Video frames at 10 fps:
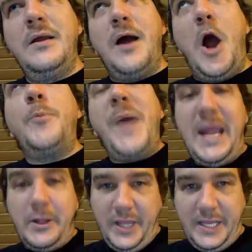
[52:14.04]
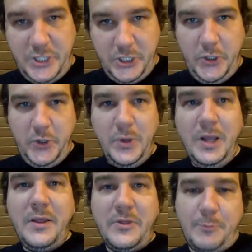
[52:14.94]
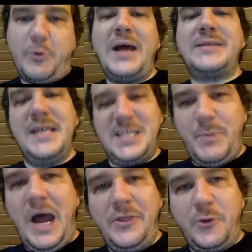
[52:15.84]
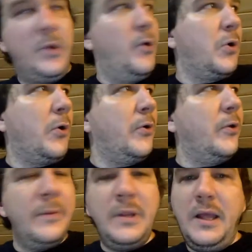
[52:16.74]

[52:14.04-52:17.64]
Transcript: opaquely to the process by the real kernel.